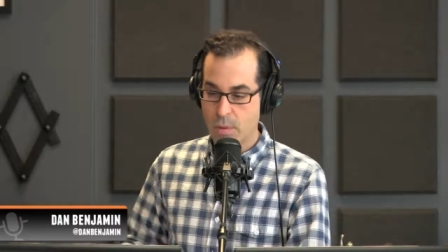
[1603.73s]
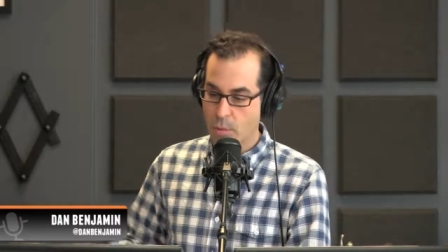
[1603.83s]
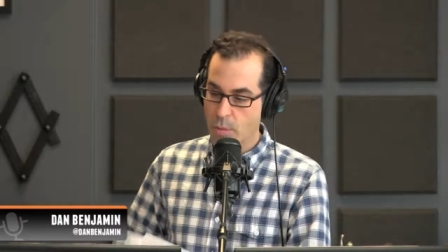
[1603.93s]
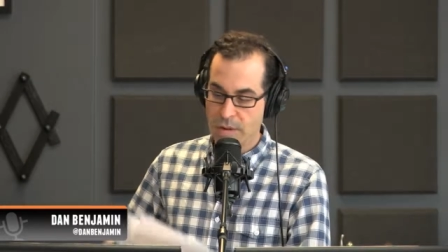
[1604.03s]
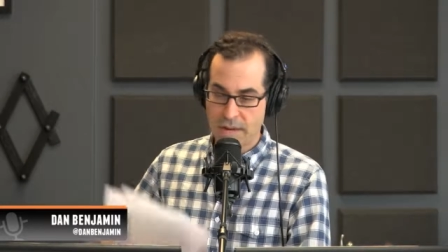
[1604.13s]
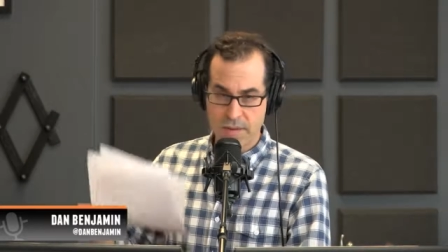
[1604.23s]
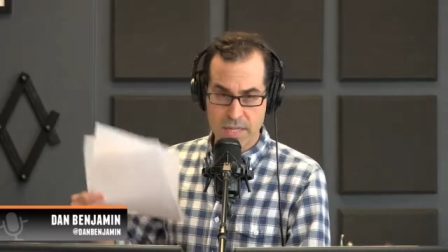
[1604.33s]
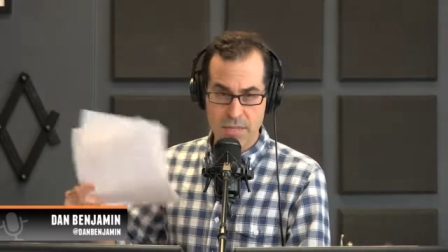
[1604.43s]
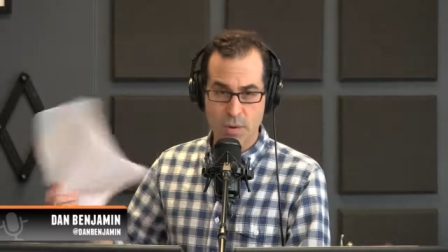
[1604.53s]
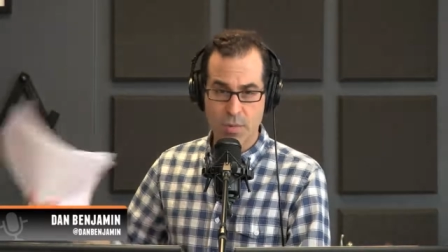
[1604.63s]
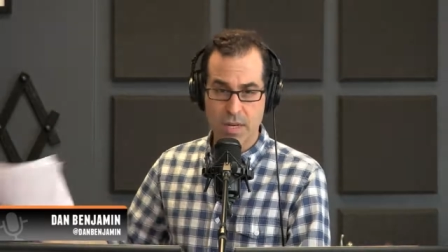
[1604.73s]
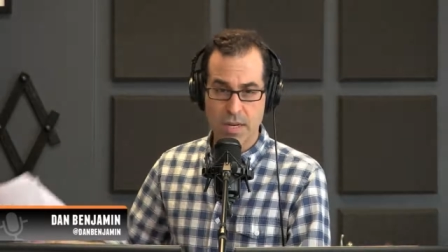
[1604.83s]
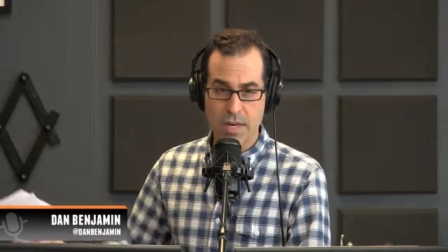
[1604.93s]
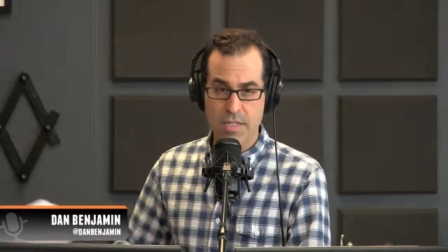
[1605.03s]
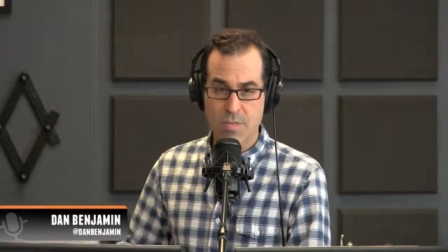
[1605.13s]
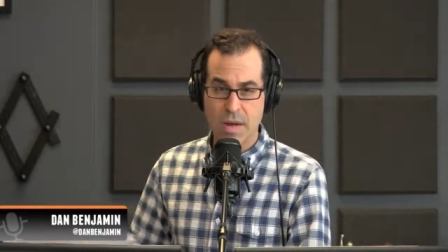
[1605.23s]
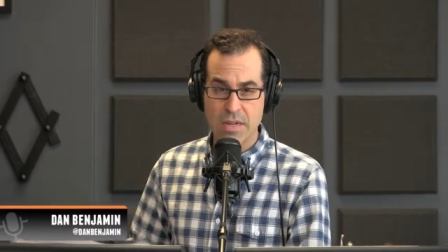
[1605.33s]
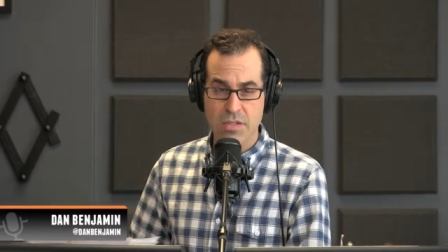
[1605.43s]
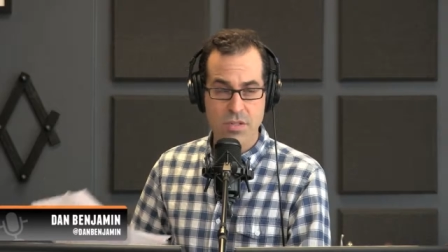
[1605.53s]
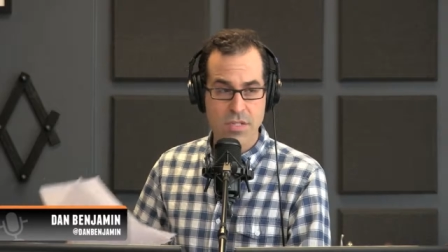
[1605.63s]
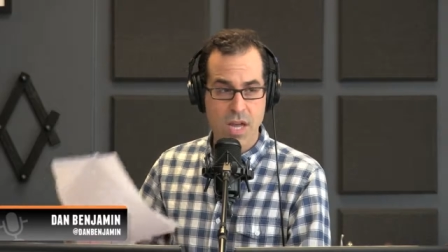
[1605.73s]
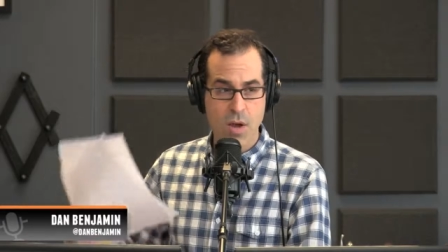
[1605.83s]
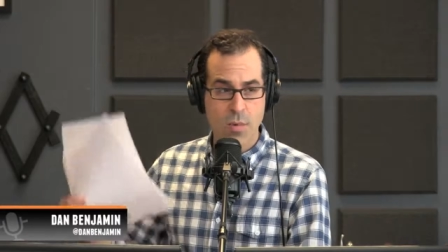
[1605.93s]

We wouldn't need any sponsors.